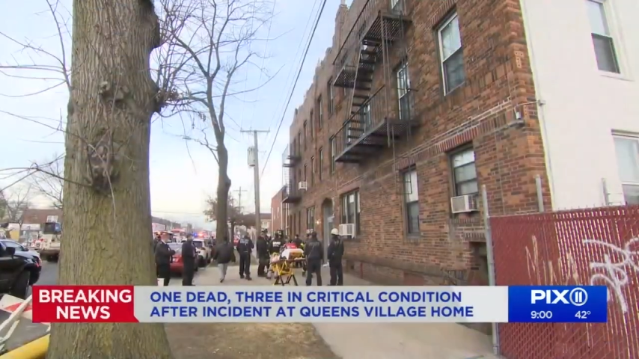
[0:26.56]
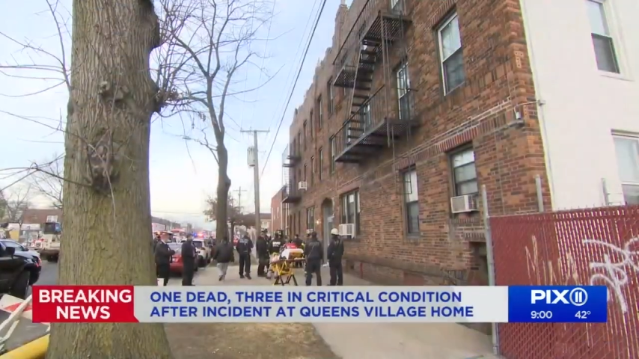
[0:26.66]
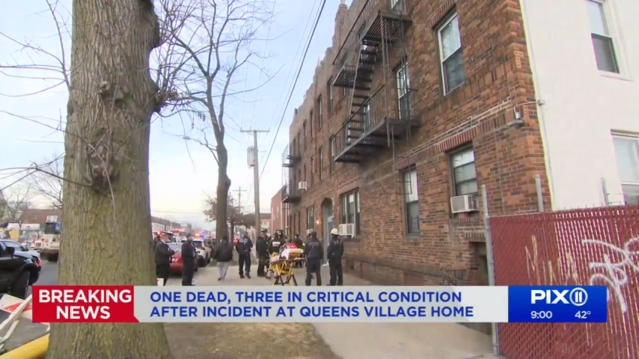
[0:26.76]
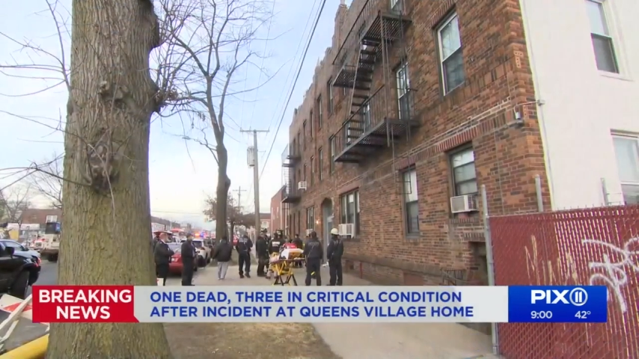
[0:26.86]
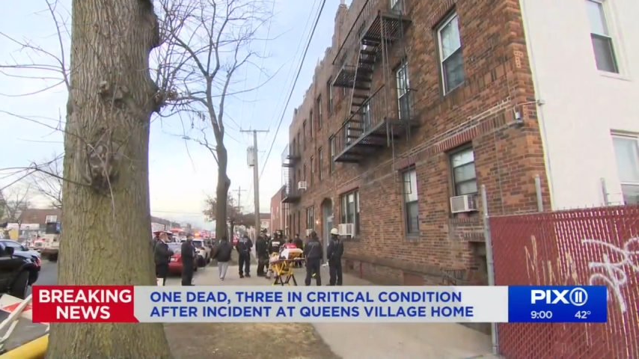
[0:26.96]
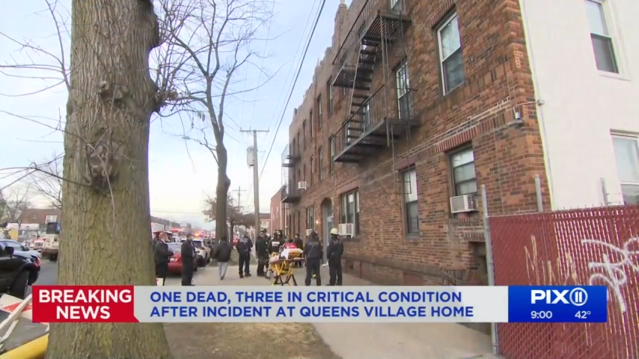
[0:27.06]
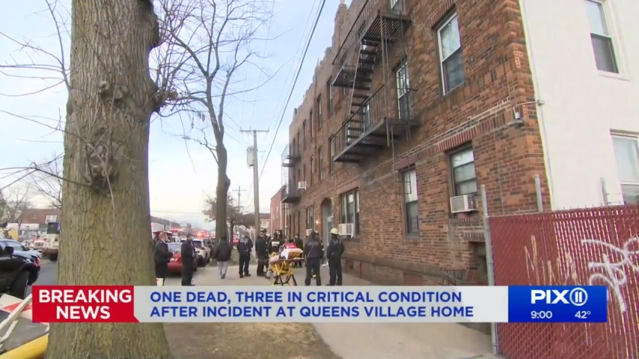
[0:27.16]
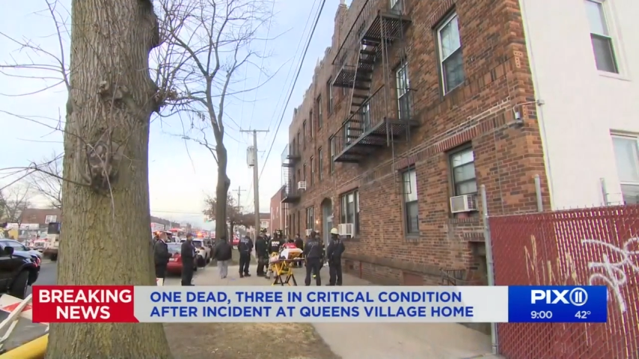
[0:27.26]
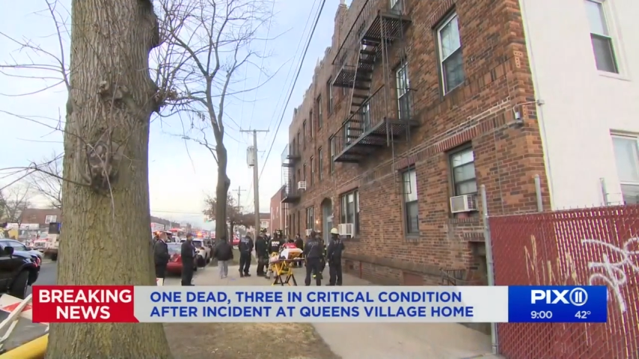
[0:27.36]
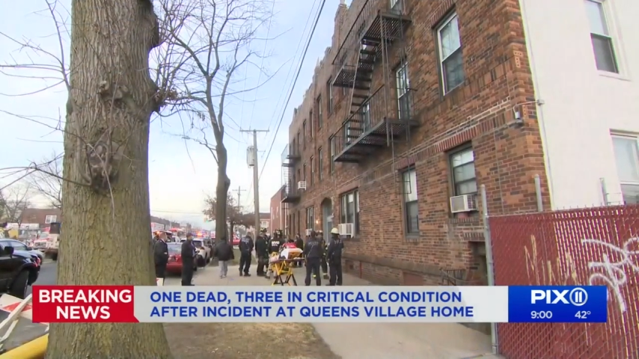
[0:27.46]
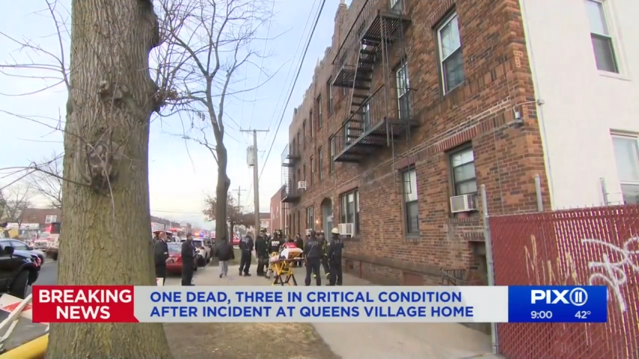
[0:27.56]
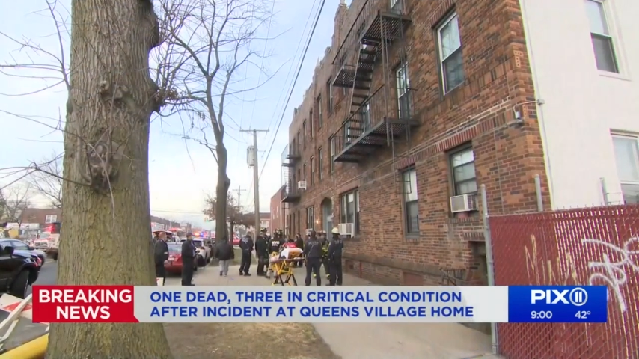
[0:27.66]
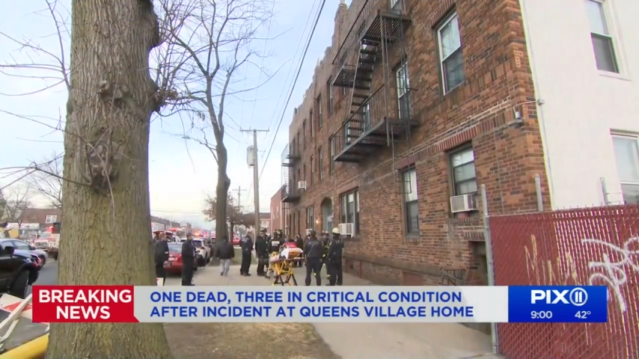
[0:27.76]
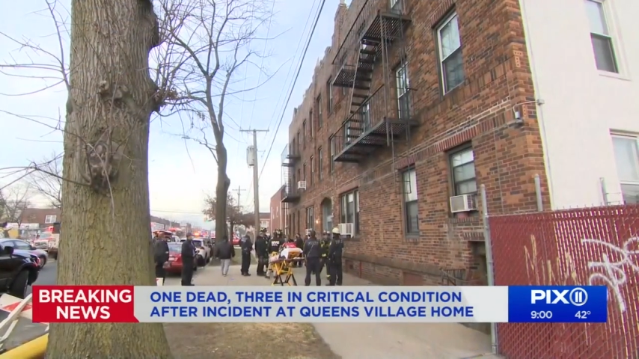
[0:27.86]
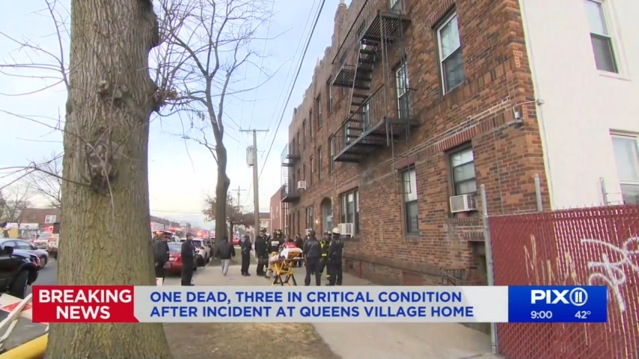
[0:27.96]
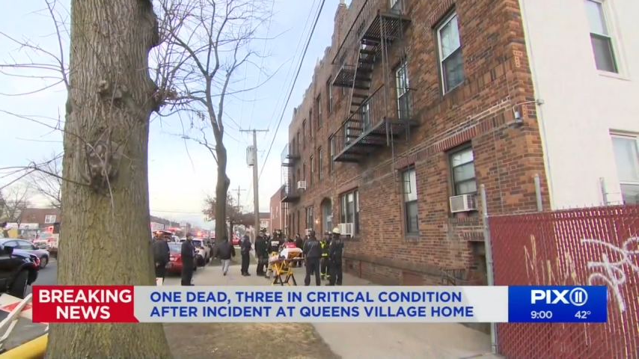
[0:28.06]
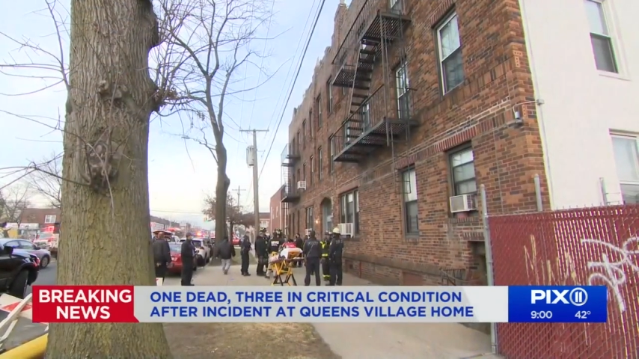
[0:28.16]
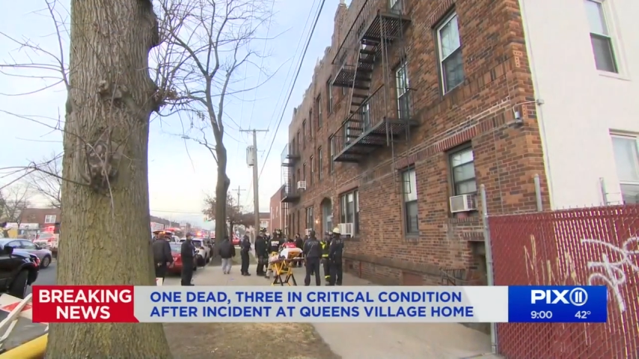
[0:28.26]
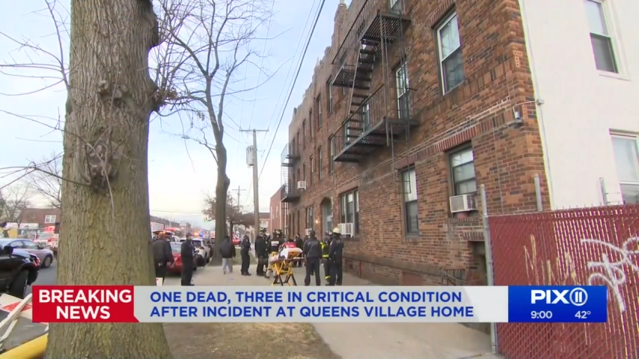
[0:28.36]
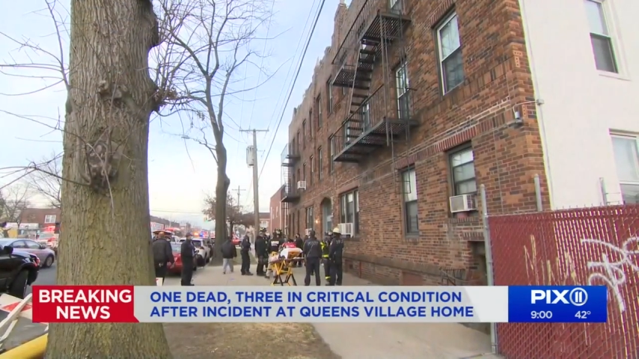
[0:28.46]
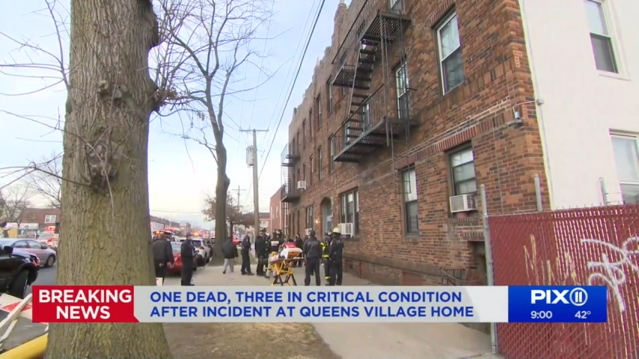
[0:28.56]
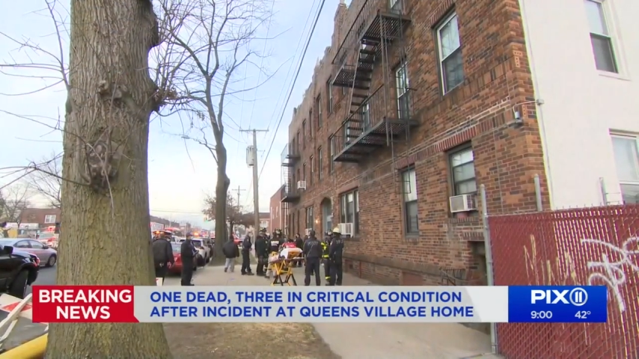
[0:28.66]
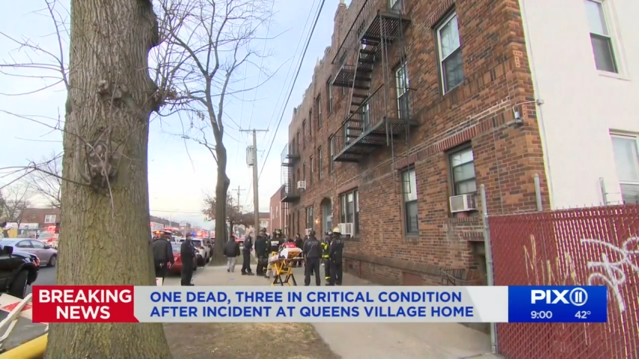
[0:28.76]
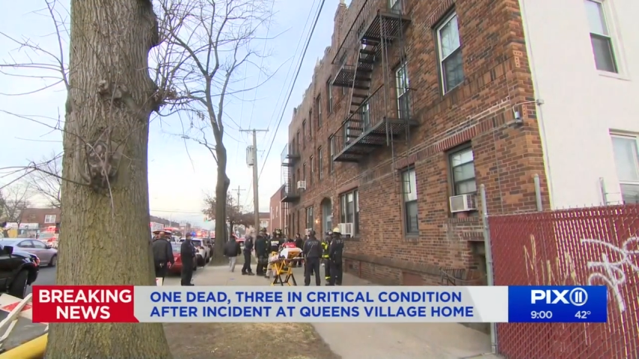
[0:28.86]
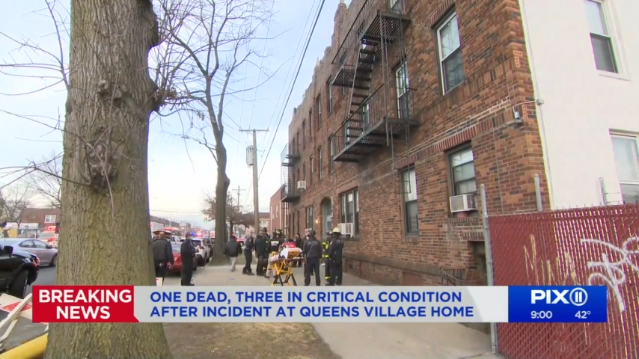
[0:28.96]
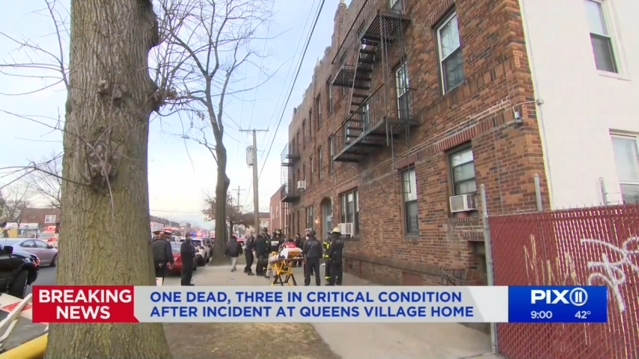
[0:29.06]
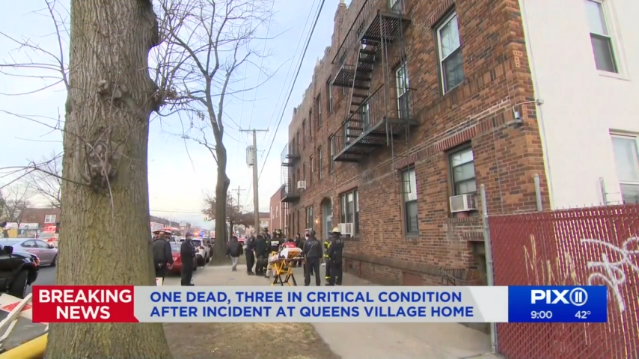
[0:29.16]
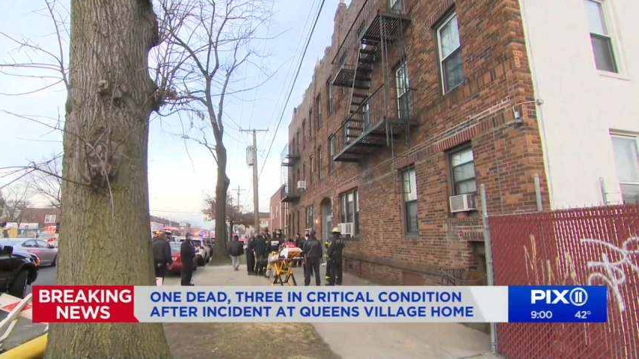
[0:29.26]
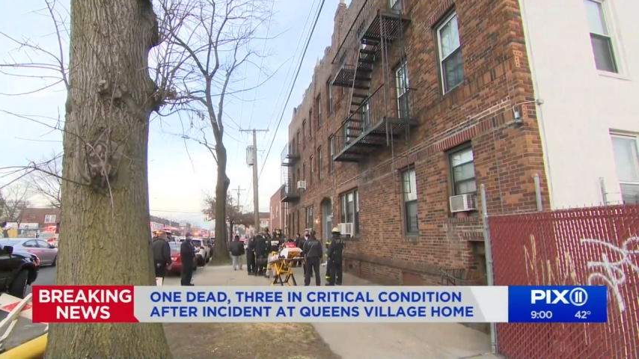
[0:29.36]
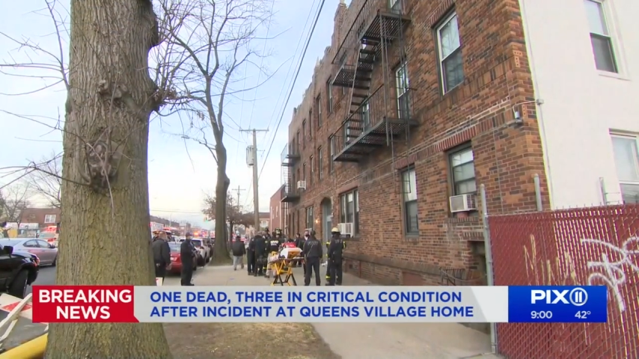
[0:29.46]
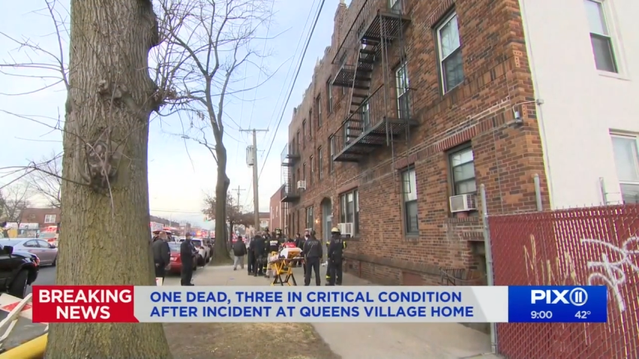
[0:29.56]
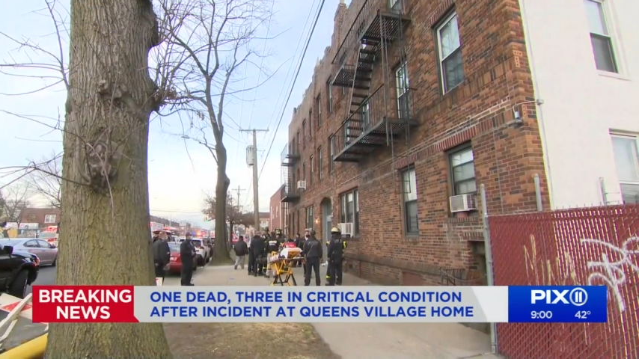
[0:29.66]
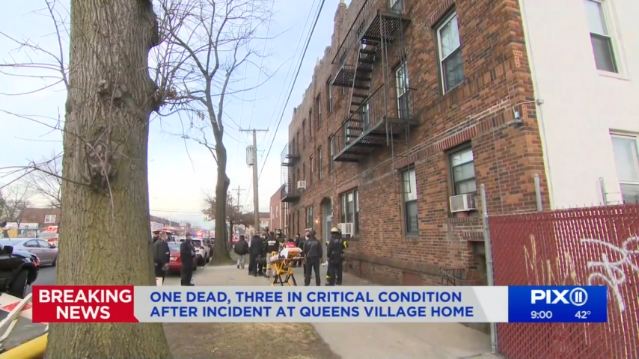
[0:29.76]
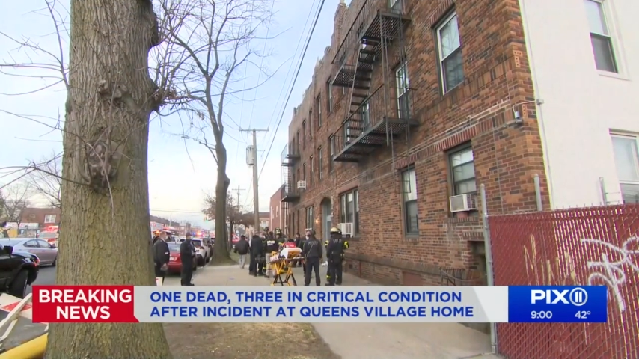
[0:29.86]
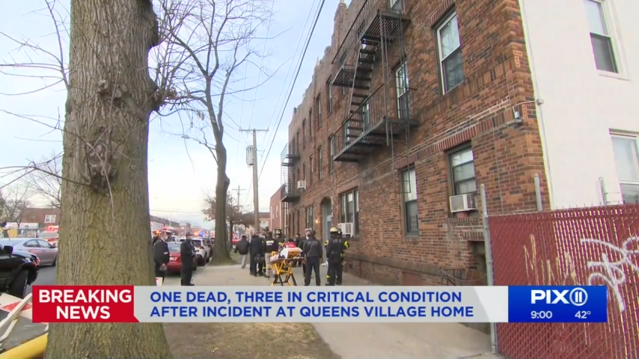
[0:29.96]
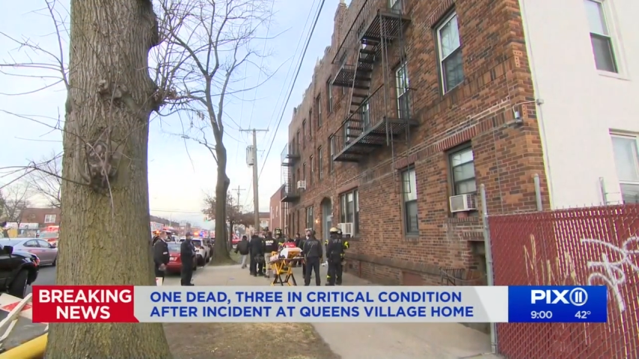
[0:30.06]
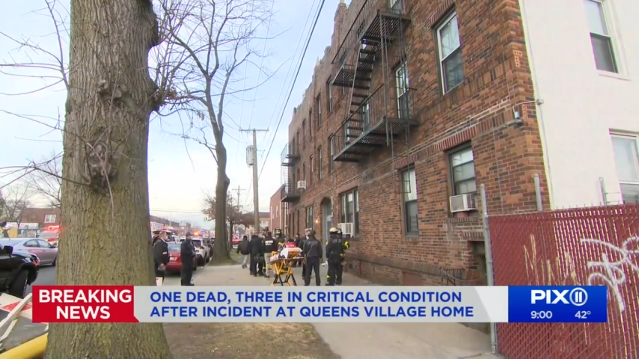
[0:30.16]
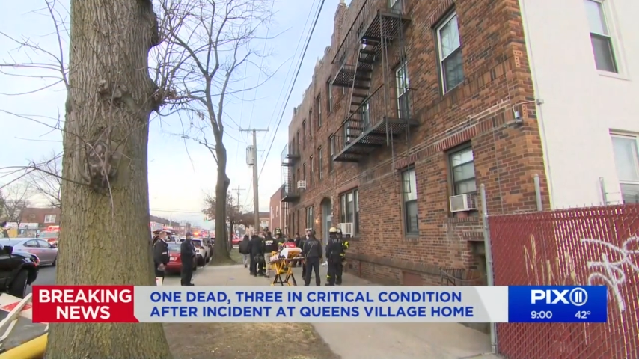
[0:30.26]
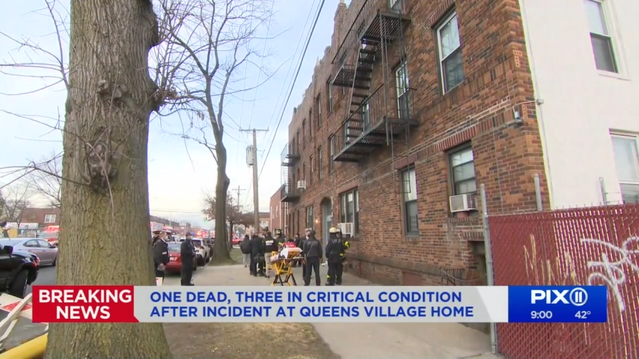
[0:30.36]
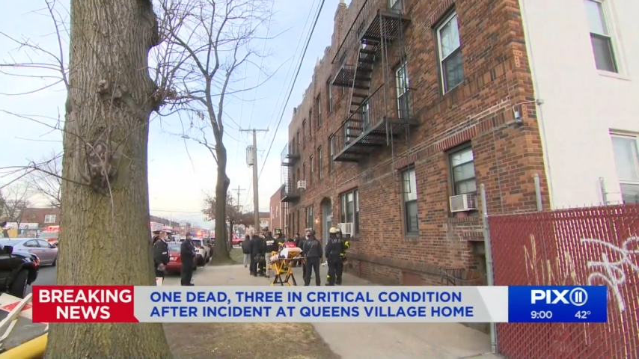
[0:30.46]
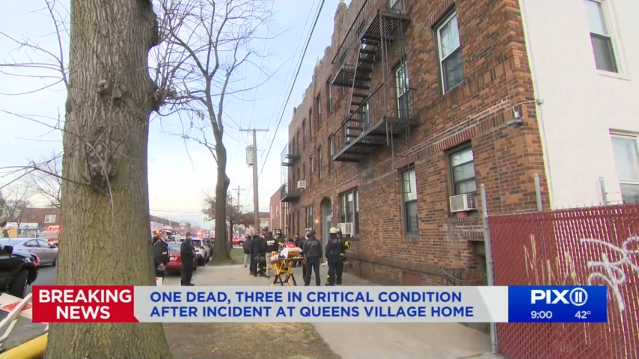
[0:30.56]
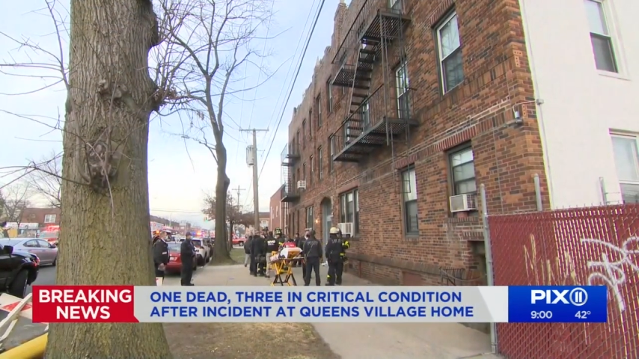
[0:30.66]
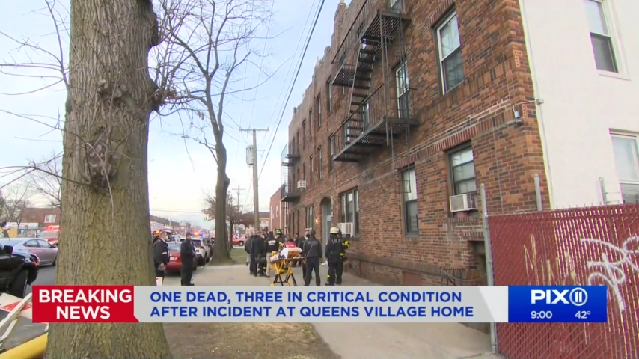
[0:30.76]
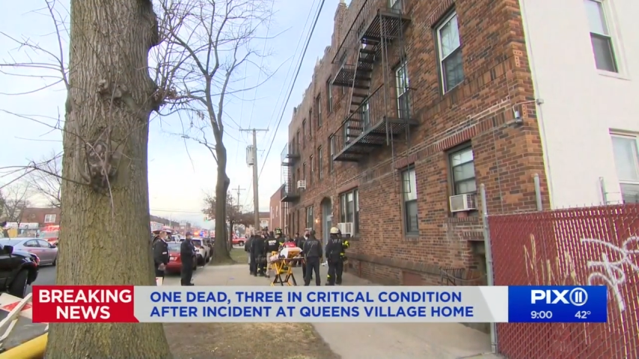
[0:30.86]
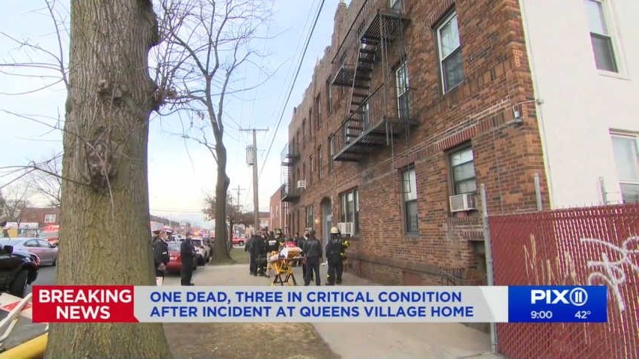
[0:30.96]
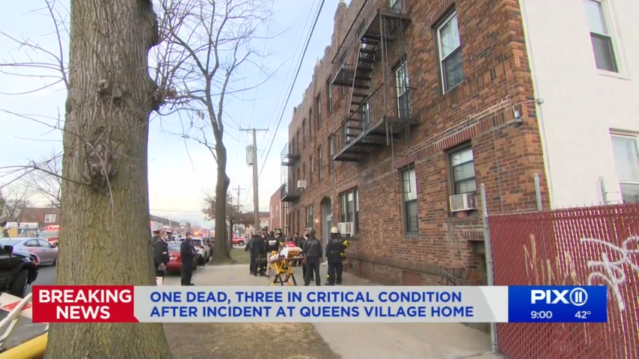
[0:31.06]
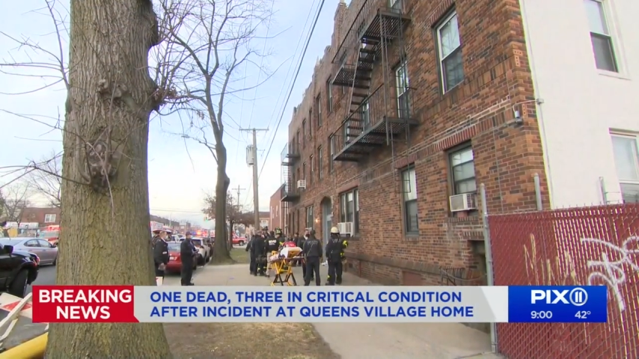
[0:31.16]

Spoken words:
(no speaker visible)